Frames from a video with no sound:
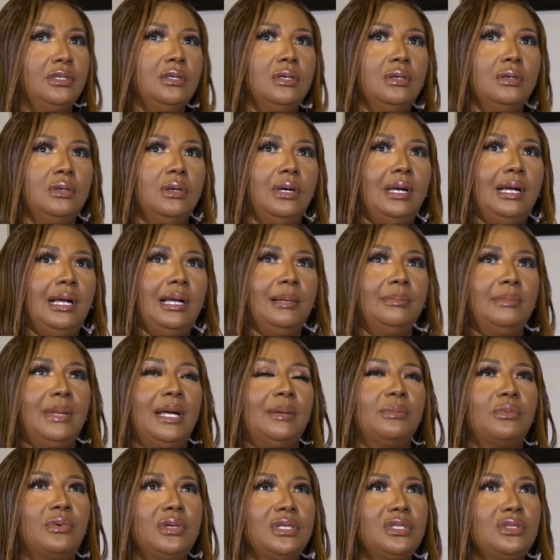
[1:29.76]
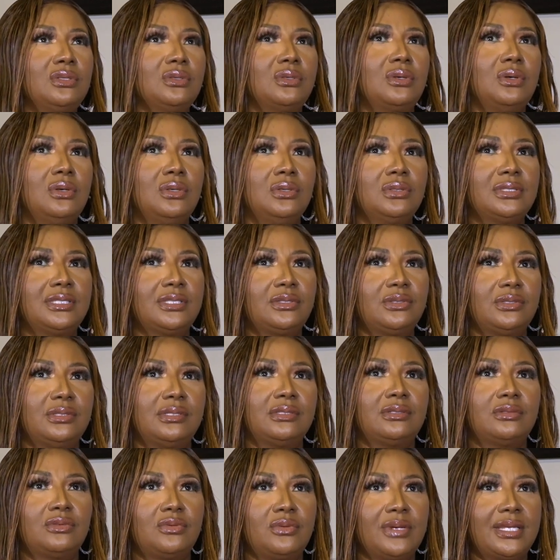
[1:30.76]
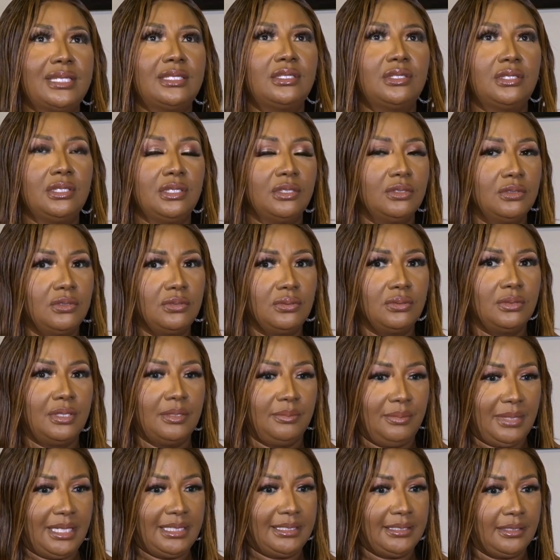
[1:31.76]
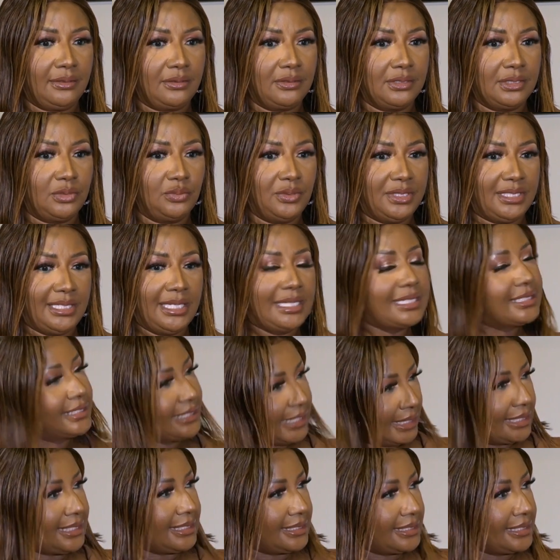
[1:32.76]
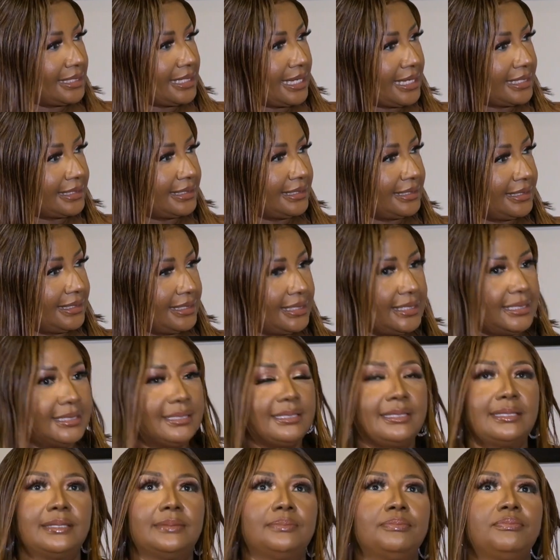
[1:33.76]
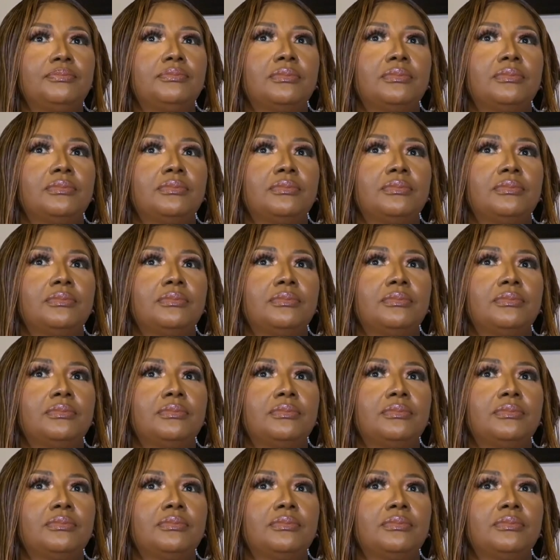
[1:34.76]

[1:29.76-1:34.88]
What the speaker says: know, I'm going to go straight into the matter because we're saying tell it as it is.